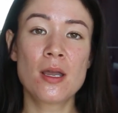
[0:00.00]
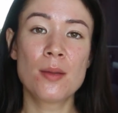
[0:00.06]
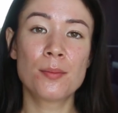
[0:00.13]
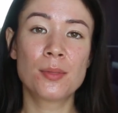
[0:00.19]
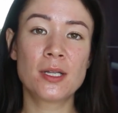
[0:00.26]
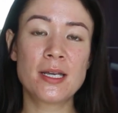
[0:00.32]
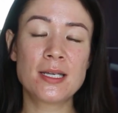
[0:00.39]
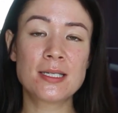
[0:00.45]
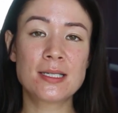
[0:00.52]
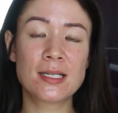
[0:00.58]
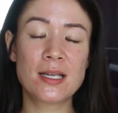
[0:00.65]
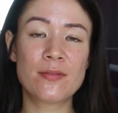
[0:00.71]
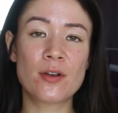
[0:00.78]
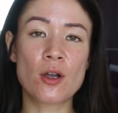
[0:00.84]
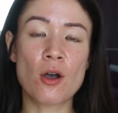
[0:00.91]
Please
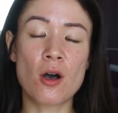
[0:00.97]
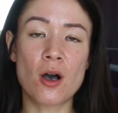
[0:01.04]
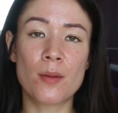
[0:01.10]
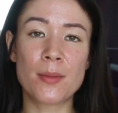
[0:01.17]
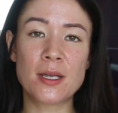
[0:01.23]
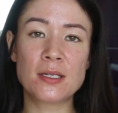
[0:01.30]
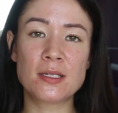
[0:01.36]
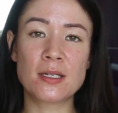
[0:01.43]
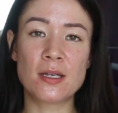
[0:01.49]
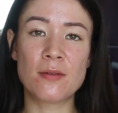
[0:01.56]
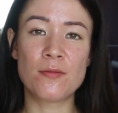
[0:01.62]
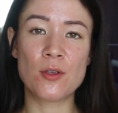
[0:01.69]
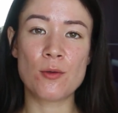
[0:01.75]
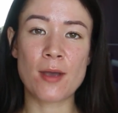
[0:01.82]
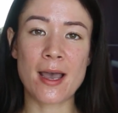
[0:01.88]
leave a comment
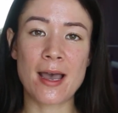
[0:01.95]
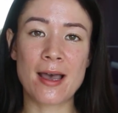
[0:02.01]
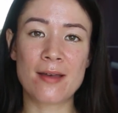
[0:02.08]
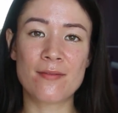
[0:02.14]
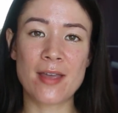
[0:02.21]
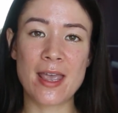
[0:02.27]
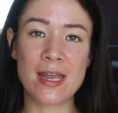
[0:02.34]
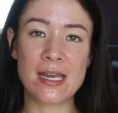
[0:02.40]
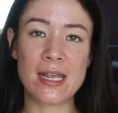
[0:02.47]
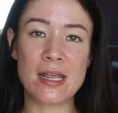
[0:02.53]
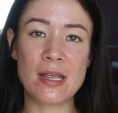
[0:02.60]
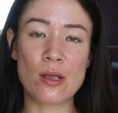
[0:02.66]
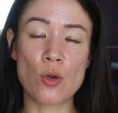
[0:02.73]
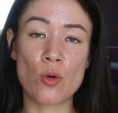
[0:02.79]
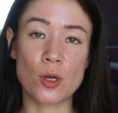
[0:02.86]
if you have
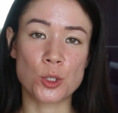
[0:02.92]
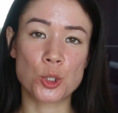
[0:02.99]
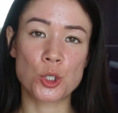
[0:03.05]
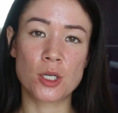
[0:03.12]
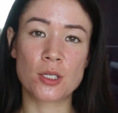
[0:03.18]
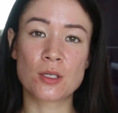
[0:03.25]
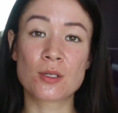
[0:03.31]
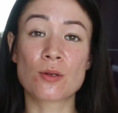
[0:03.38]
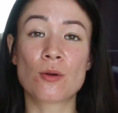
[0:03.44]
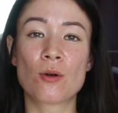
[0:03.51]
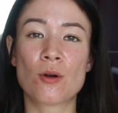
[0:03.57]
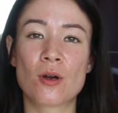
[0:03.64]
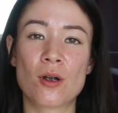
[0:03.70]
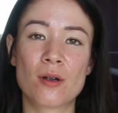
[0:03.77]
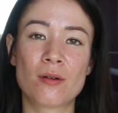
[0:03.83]
any questions
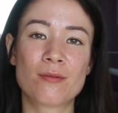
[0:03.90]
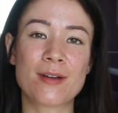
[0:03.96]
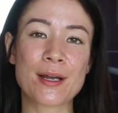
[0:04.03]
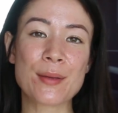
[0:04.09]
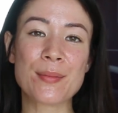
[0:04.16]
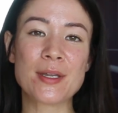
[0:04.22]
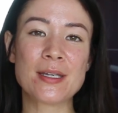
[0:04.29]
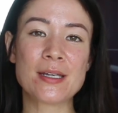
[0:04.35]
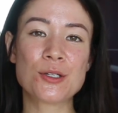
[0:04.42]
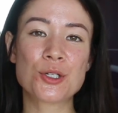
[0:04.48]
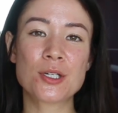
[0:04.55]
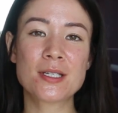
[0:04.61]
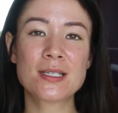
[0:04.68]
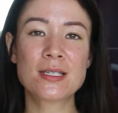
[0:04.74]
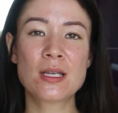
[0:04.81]
or
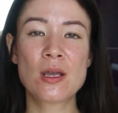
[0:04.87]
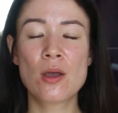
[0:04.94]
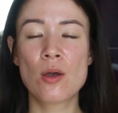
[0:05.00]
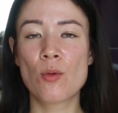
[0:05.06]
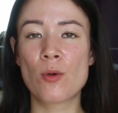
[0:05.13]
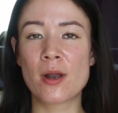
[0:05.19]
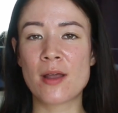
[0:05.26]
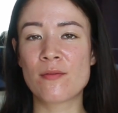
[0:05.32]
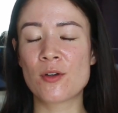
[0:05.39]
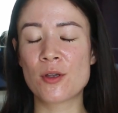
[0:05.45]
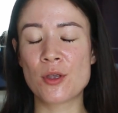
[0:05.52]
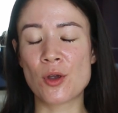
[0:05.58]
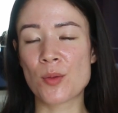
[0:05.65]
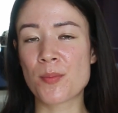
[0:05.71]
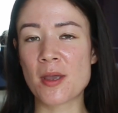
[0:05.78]
recommendations, whatever
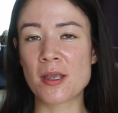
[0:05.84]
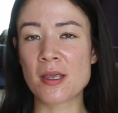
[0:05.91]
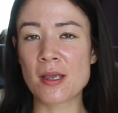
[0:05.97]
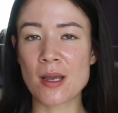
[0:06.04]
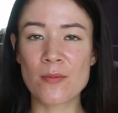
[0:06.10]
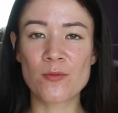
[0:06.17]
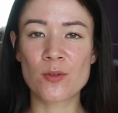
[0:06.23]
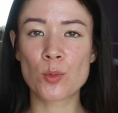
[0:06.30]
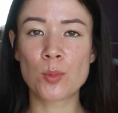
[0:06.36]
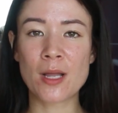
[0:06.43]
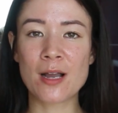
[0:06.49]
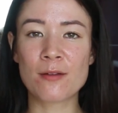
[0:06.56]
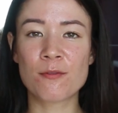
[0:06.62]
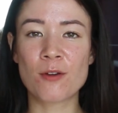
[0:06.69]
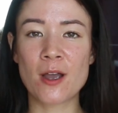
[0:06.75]
you're picking up for
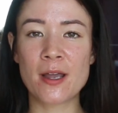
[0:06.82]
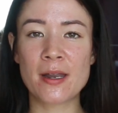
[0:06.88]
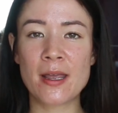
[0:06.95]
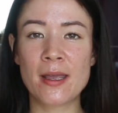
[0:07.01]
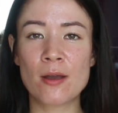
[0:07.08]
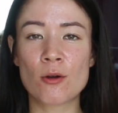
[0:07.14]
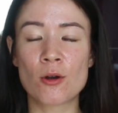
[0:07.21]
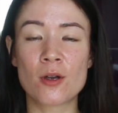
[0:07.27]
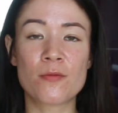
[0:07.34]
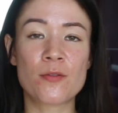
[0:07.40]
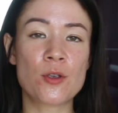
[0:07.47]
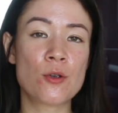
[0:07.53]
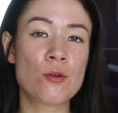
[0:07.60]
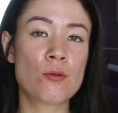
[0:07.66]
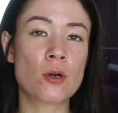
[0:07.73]
Black Friday, or
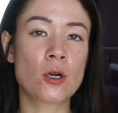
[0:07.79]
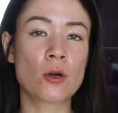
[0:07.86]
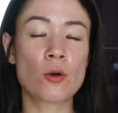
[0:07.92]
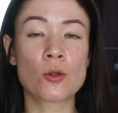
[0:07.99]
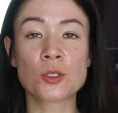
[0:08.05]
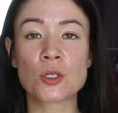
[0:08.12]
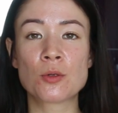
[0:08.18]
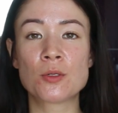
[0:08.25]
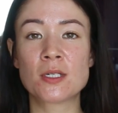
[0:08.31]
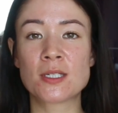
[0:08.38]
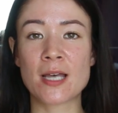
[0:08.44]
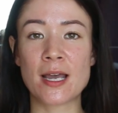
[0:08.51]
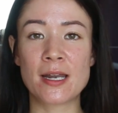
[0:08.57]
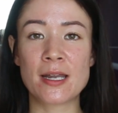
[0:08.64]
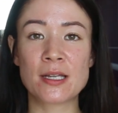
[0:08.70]
if you are also
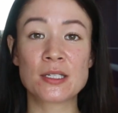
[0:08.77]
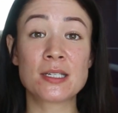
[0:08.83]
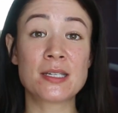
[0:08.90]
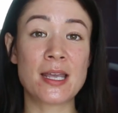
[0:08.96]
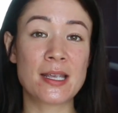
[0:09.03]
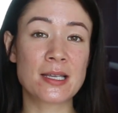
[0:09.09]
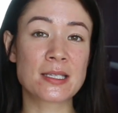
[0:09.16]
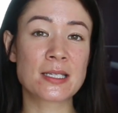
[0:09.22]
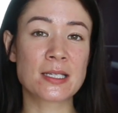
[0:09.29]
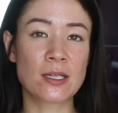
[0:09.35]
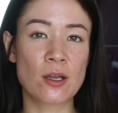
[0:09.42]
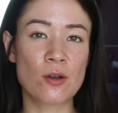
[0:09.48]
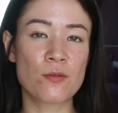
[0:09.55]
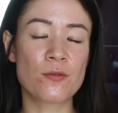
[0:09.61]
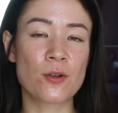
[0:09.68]
deciding to take it
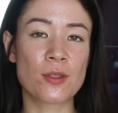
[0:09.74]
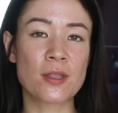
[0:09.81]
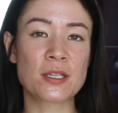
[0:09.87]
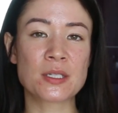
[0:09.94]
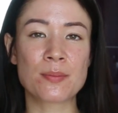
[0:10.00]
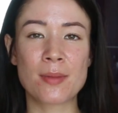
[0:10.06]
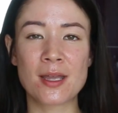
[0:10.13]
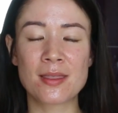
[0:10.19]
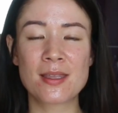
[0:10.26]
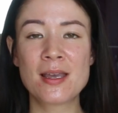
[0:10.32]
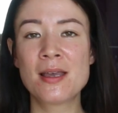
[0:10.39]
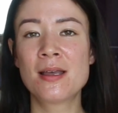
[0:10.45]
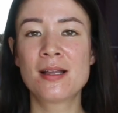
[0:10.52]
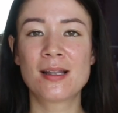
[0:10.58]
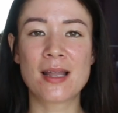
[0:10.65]
slow for this month,
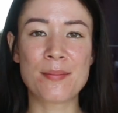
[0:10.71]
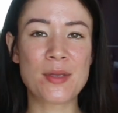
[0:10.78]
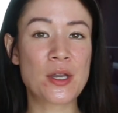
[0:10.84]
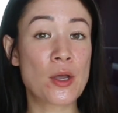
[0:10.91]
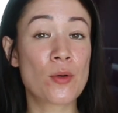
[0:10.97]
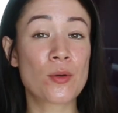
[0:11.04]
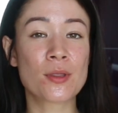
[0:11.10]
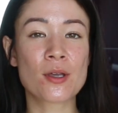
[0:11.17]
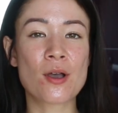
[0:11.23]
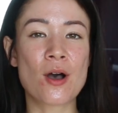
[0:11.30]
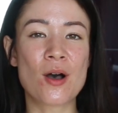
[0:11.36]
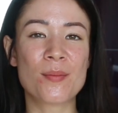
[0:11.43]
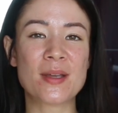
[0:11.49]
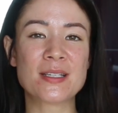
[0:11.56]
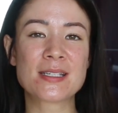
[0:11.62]
let me know in the
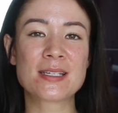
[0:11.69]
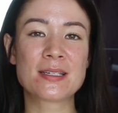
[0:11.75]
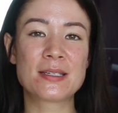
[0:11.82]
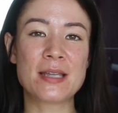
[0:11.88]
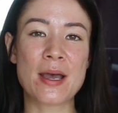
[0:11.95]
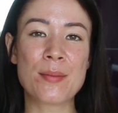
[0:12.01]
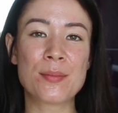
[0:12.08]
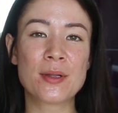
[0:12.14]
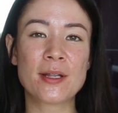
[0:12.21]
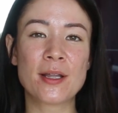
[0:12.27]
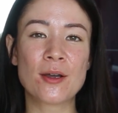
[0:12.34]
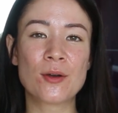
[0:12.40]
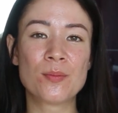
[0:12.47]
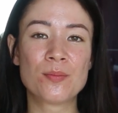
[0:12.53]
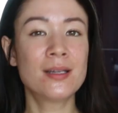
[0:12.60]
comments down
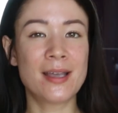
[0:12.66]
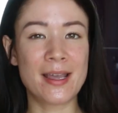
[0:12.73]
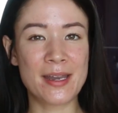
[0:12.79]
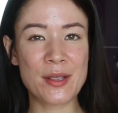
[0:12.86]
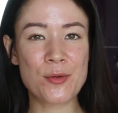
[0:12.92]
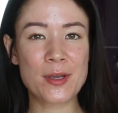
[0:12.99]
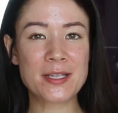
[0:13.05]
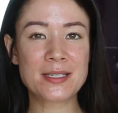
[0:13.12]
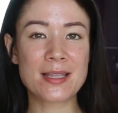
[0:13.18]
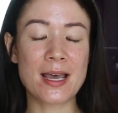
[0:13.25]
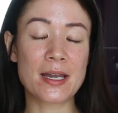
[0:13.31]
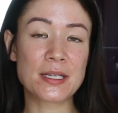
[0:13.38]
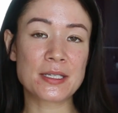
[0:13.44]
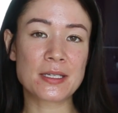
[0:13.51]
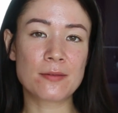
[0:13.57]
below. Anyways,
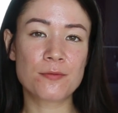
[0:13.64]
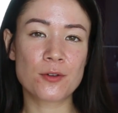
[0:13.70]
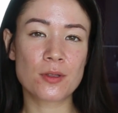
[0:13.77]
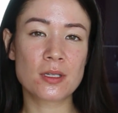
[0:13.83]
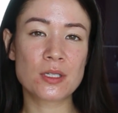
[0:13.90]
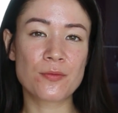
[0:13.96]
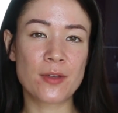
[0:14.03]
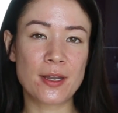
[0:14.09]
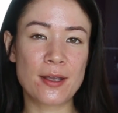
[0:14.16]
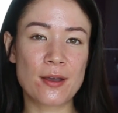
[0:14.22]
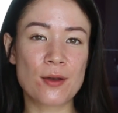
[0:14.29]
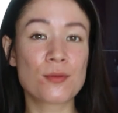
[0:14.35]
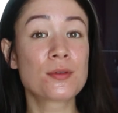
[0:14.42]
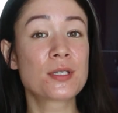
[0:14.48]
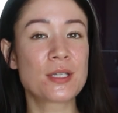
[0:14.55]
that is it for this
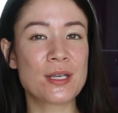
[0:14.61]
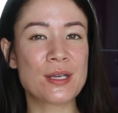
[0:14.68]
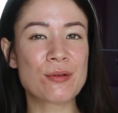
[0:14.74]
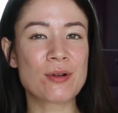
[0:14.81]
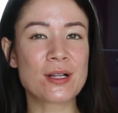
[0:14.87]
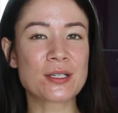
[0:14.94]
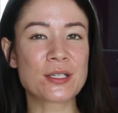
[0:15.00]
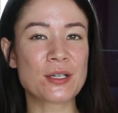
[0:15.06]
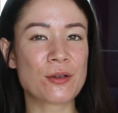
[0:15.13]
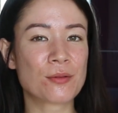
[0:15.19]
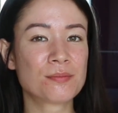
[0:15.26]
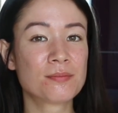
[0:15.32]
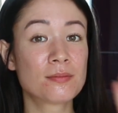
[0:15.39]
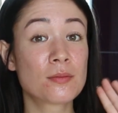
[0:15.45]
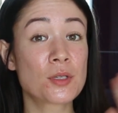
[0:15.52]
video. See you all
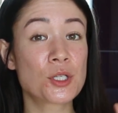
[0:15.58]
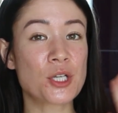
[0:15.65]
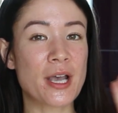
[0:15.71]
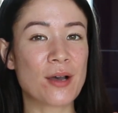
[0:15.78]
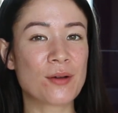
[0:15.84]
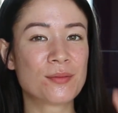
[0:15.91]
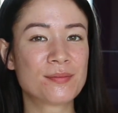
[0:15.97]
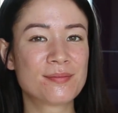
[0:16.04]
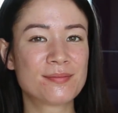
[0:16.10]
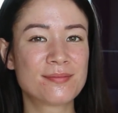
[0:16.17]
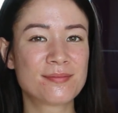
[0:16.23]
soon. Ciao.